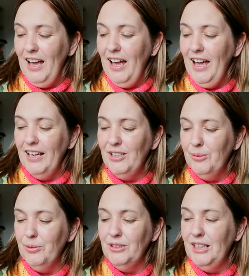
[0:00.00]
And you
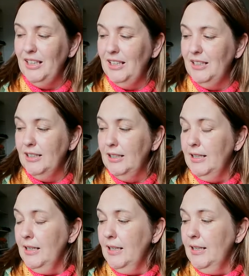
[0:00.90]
will need,
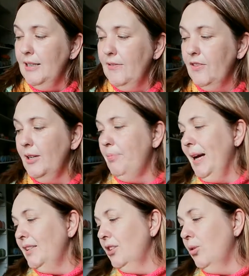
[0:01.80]
the
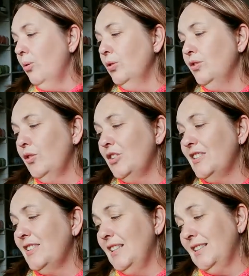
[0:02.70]
pattern calls for
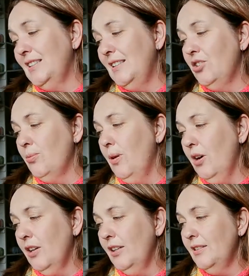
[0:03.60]
6 stitch
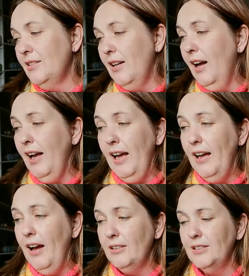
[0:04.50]
markers.
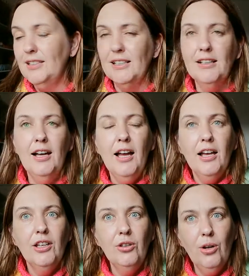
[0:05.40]

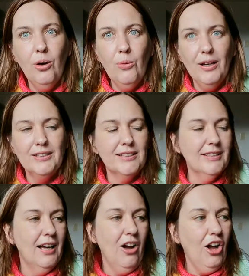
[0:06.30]
You know what?
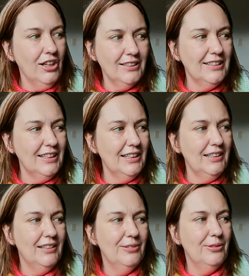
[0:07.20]
Honestly,
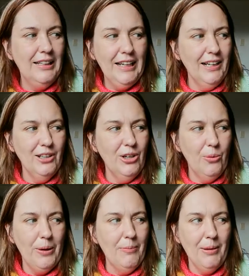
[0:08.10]
really, I don't know
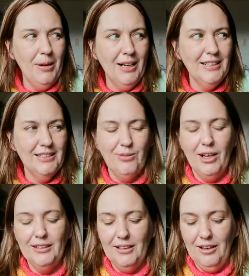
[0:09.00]
where my mind is
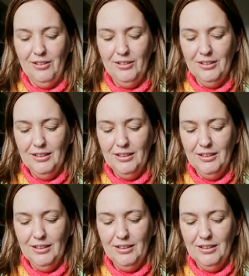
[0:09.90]
right now.